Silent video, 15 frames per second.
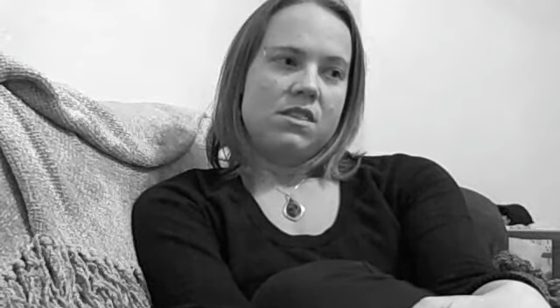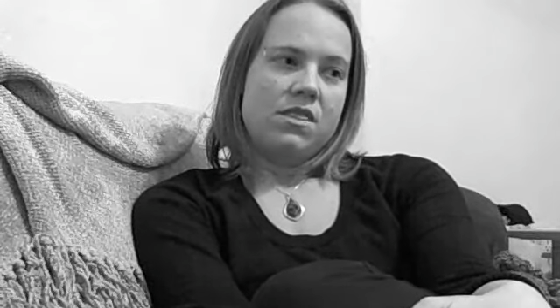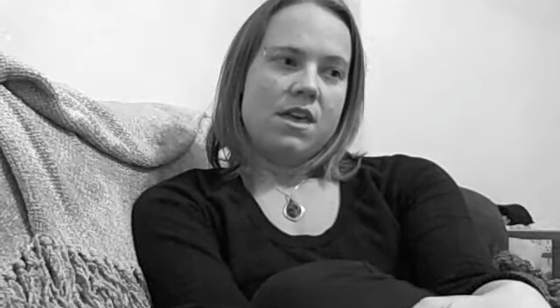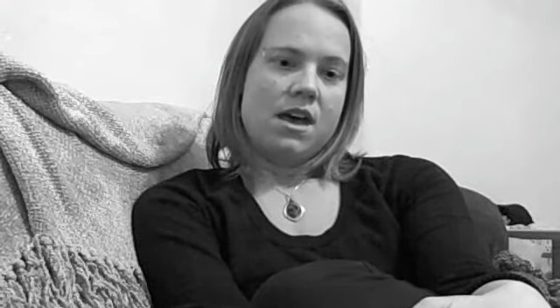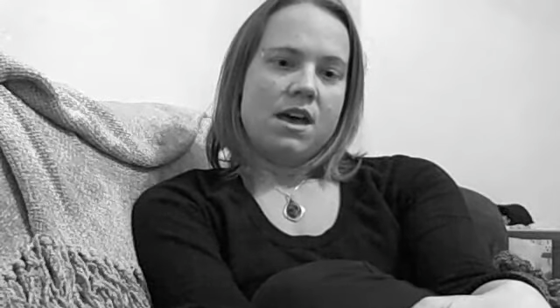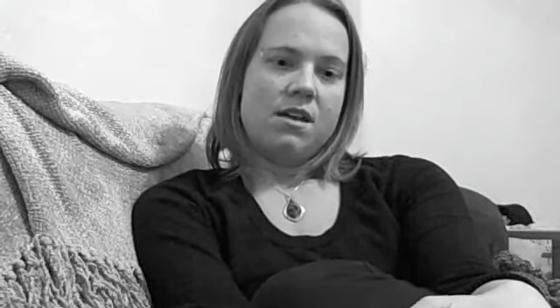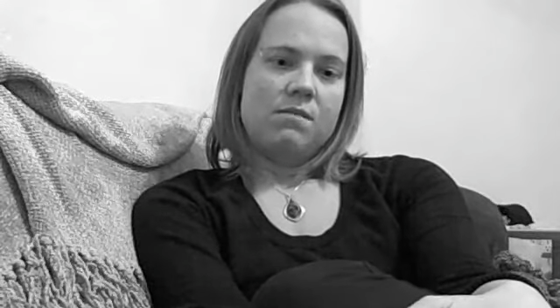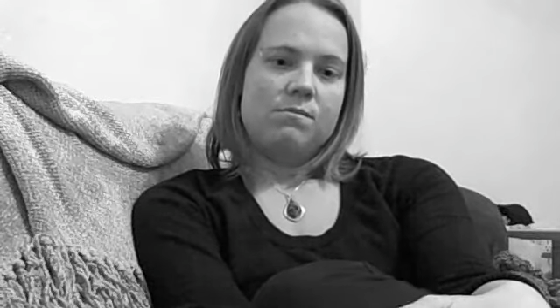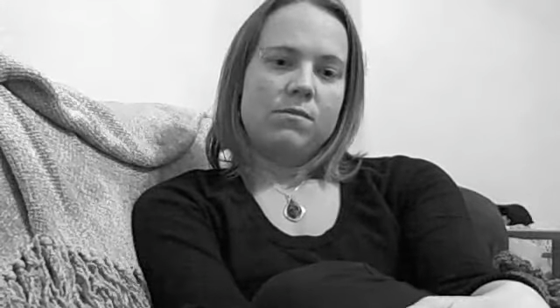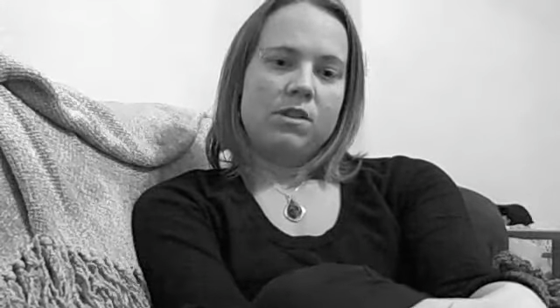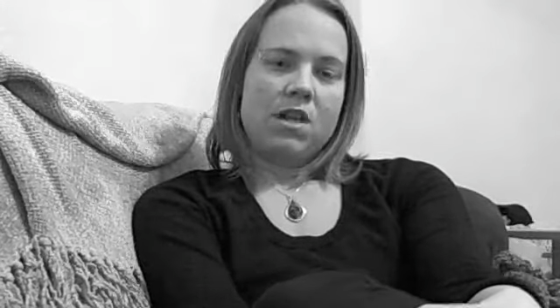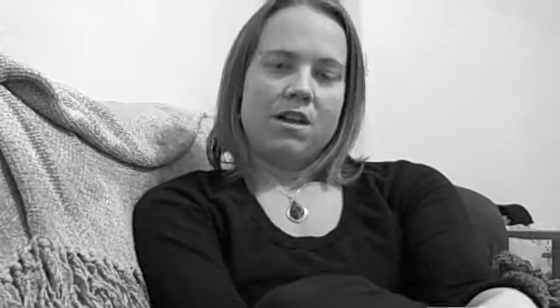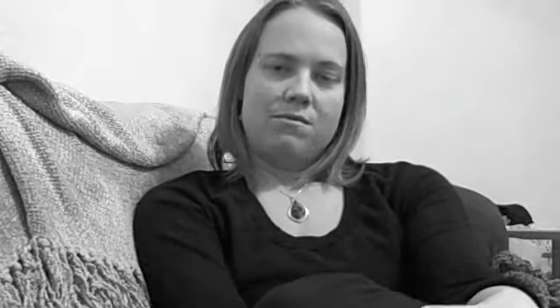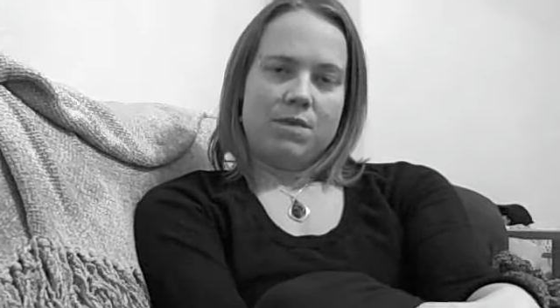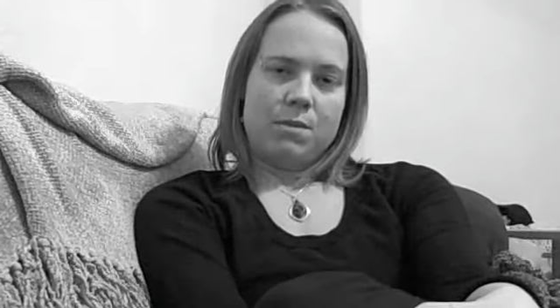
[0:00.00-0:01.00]
that a
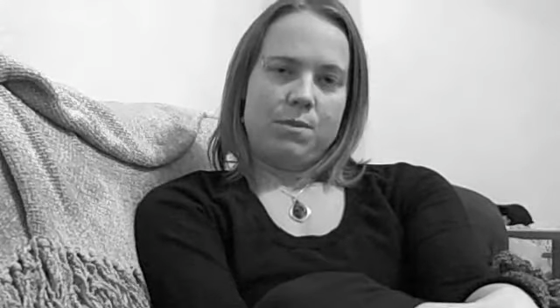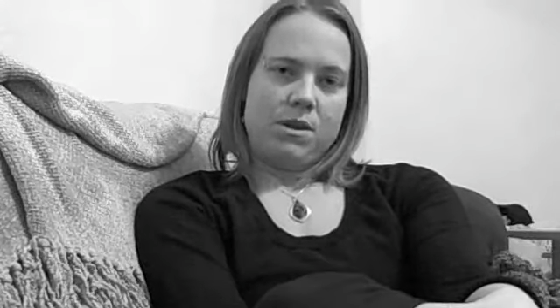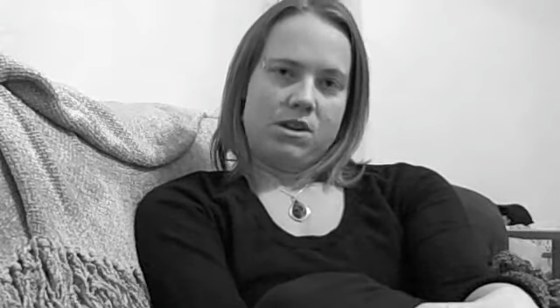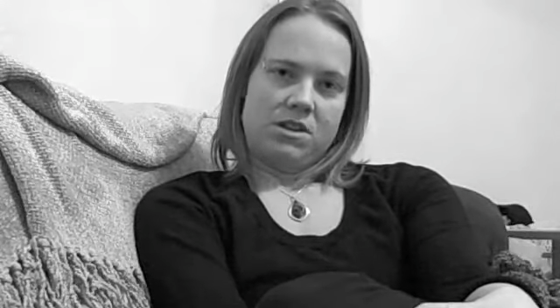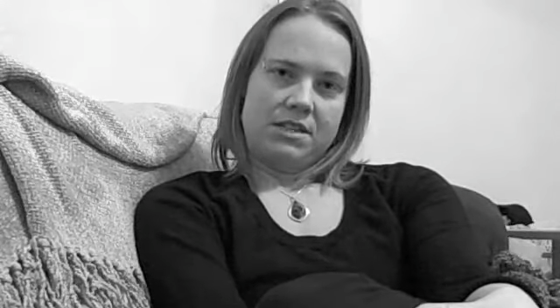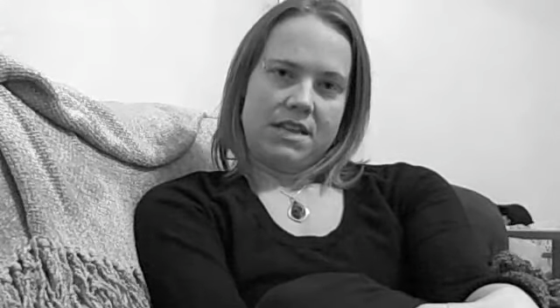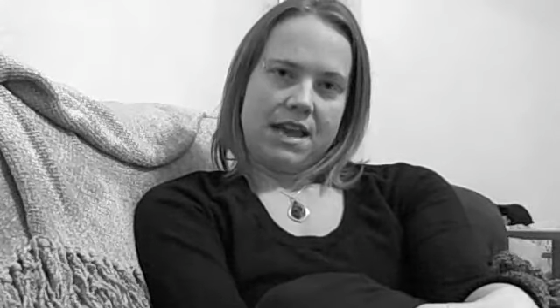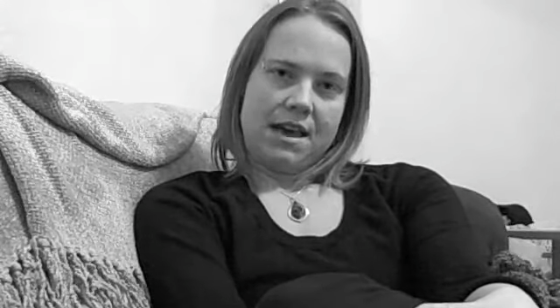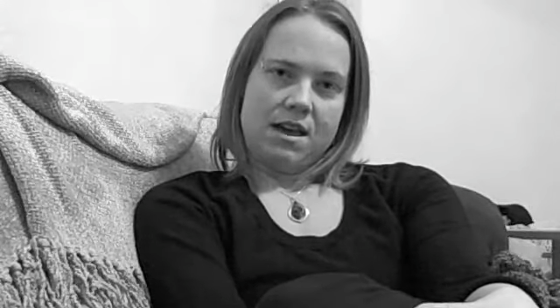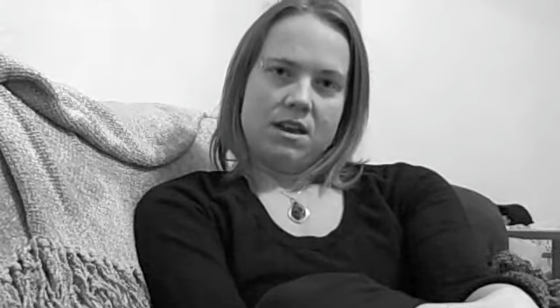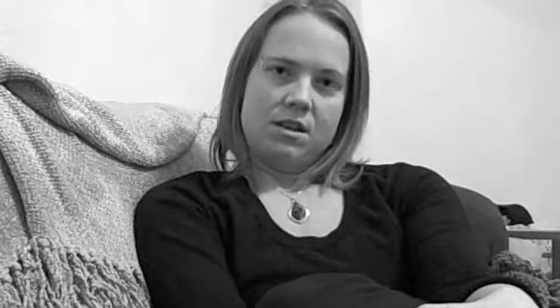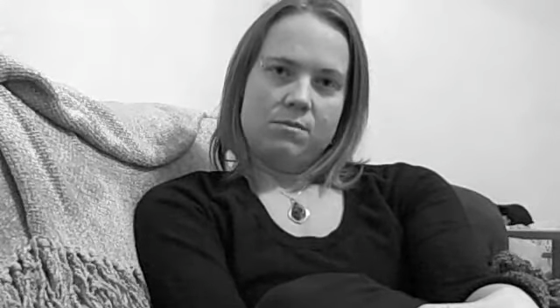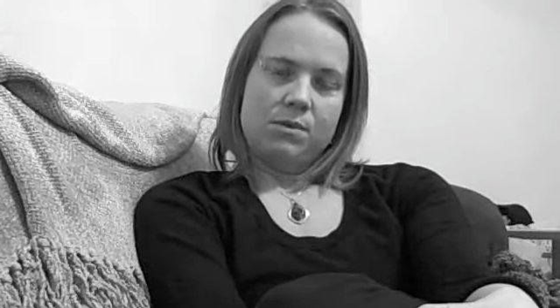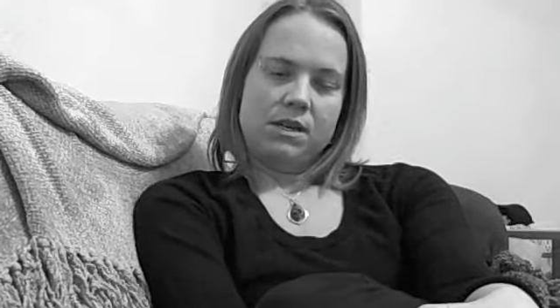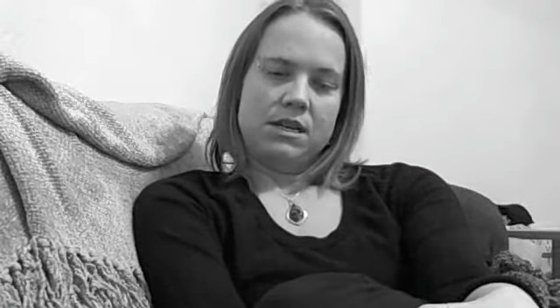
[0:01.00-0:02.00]
lot of my peers
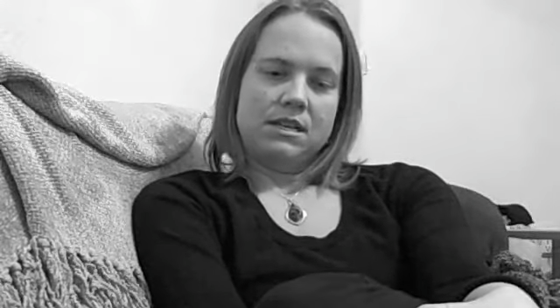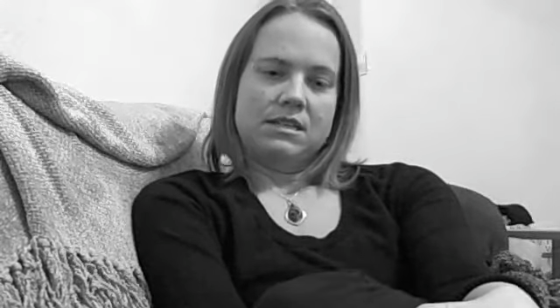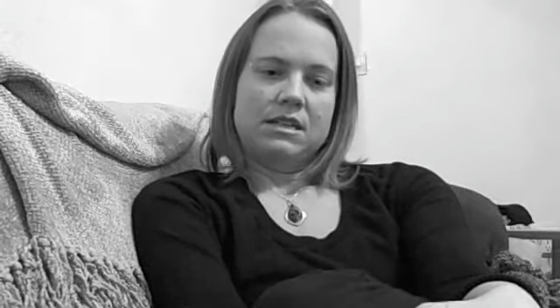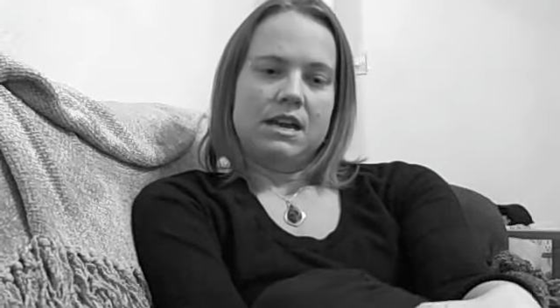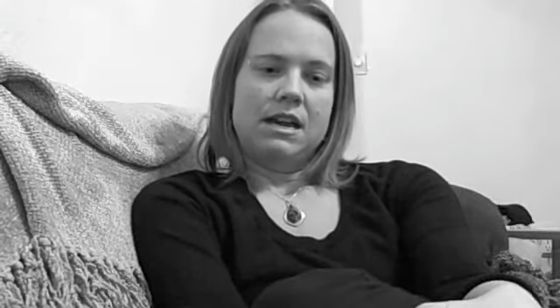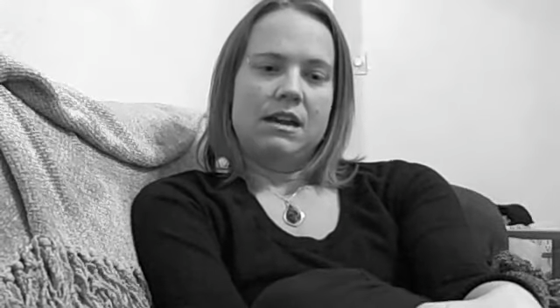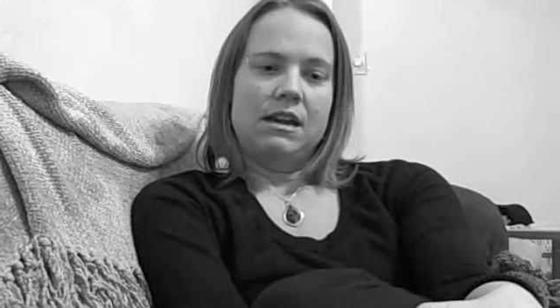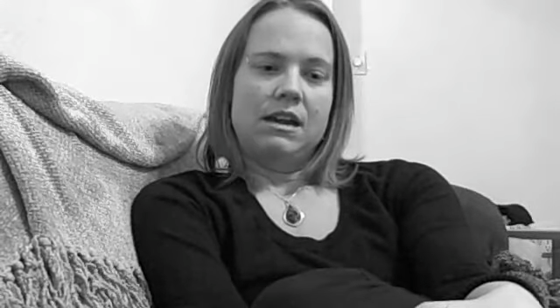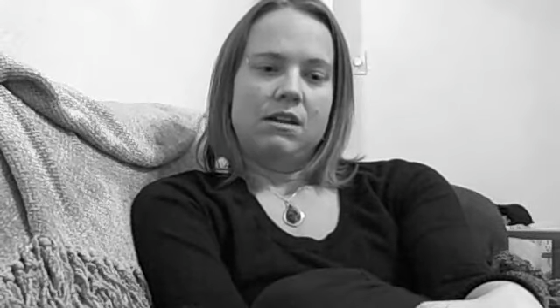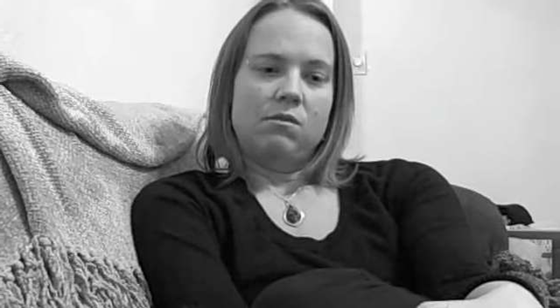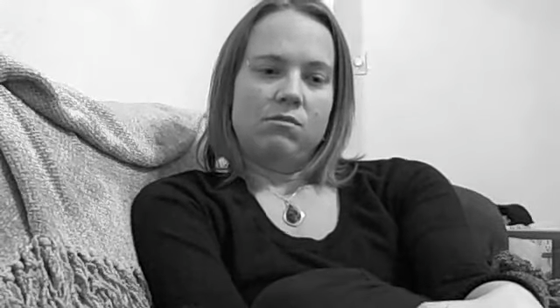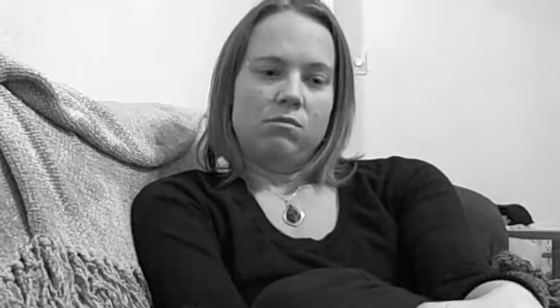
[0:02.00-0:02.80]
had, because I